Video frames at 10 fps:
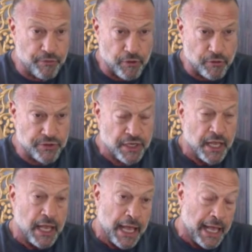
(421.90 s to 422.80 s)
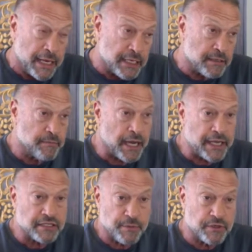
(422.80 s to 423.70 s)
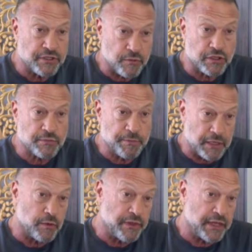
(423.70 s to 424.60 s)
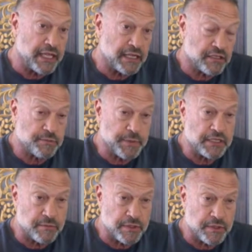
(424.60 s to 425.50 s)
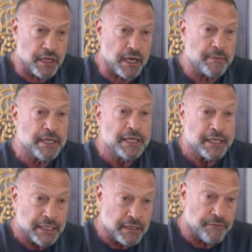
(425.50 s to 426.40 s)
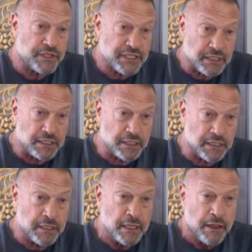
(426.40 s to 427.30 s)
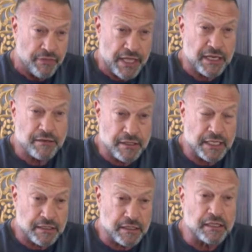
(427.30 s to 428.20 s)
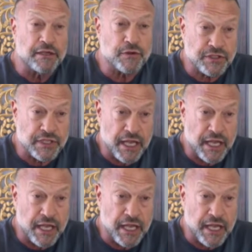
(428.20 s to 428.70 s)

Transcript: And in my experience, it works better when they get to spend some time in a facility that delivers that kind of care.